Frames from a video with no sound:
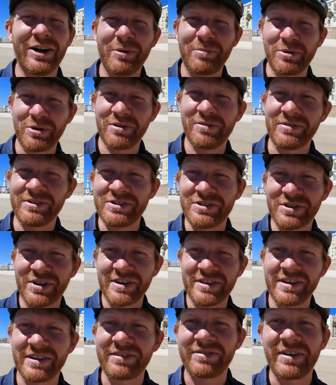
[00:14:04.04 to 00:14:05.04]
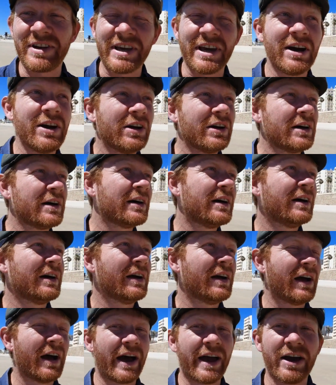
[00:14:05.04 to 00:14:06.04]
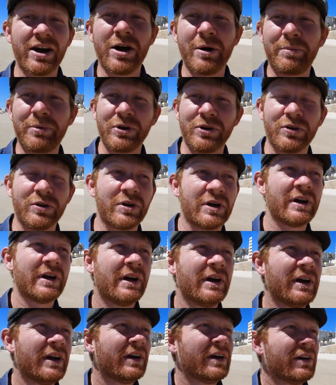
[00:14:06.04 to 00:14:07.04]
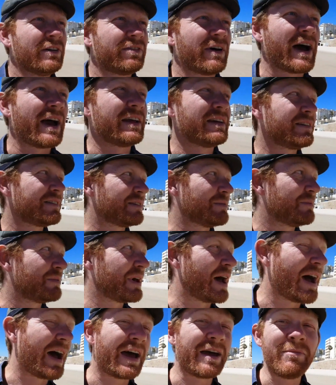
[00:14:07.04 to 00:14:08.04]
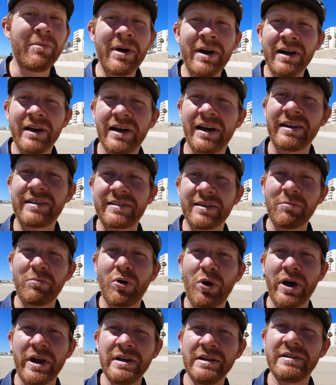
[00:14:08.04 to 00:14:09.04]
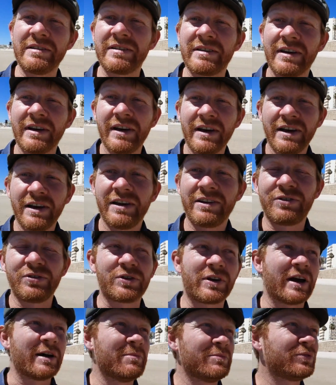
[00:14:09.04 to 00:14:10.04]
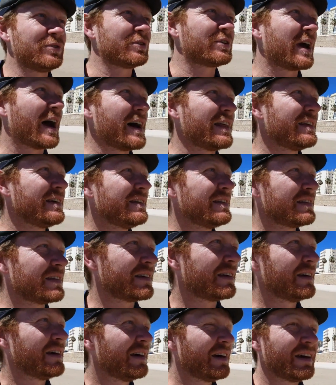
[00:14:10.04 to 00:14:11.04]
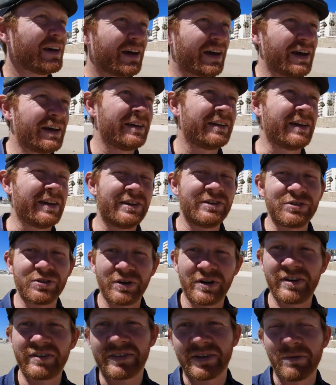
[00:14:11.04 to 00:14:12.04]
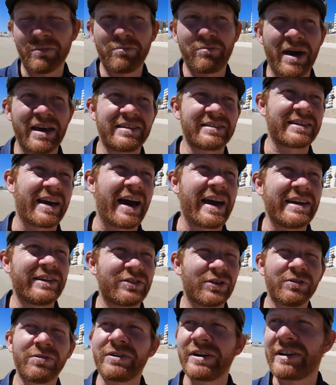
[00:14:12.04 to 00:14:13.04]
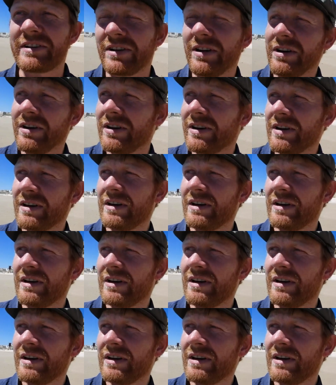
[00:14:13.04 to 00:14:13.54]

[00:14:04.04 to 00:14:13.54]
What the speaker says: hope you have enjoyed this video. I hope you find some time at some point to come to Cádiz and enjoy some pescadito frito